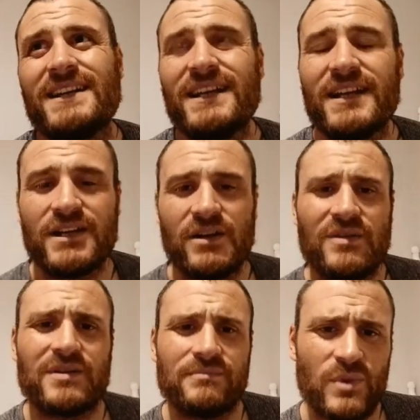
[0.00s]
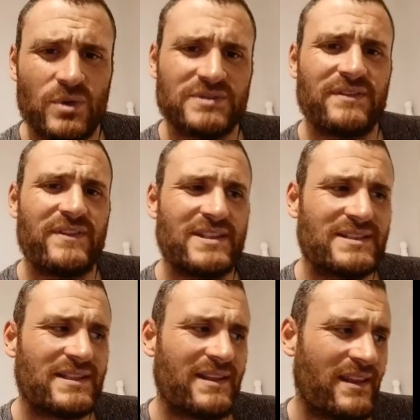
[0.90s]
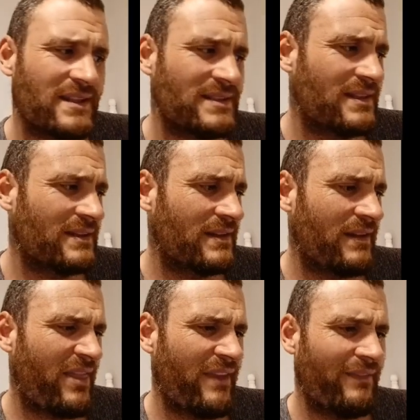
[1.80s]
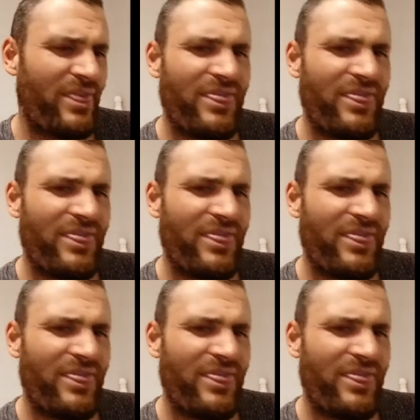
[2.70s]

think I covered most of this symptoms. I